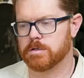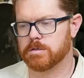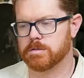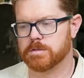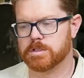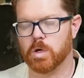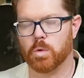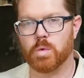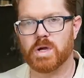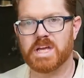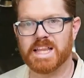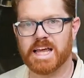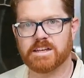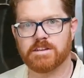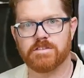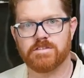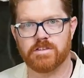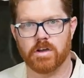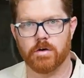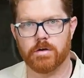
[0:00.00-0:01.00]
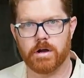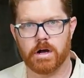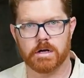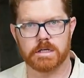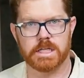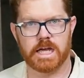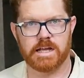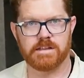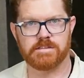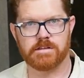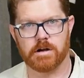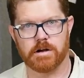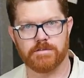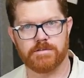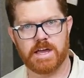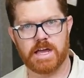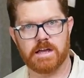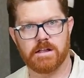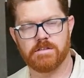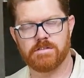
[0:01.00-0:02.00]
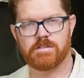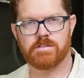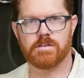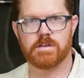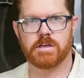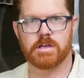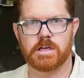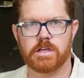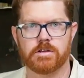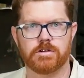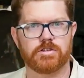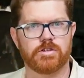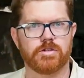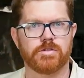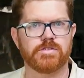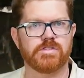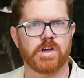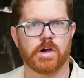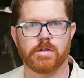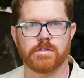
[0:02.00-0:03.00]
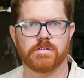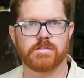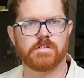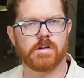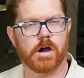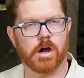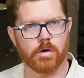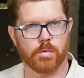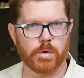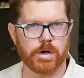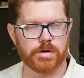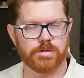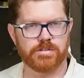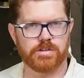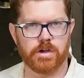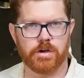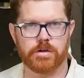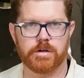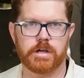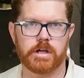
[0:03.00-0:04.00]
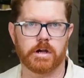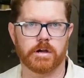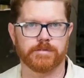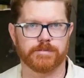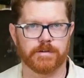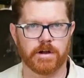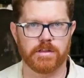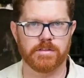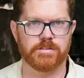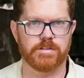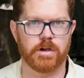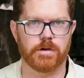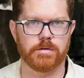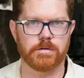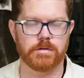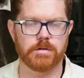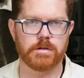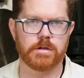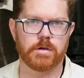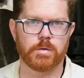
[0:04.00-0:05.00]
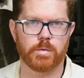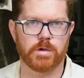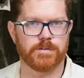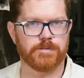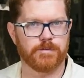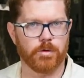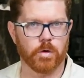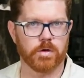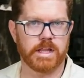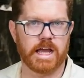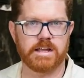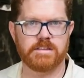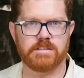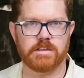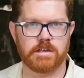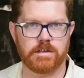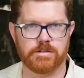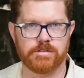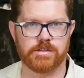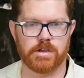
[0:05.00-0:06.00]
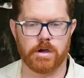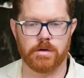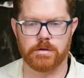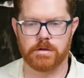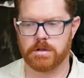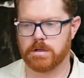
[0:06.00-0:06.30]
So we like to zone our lights in our vans into 2 zones, our rear zone and our front zone, with 4 lights in each zone.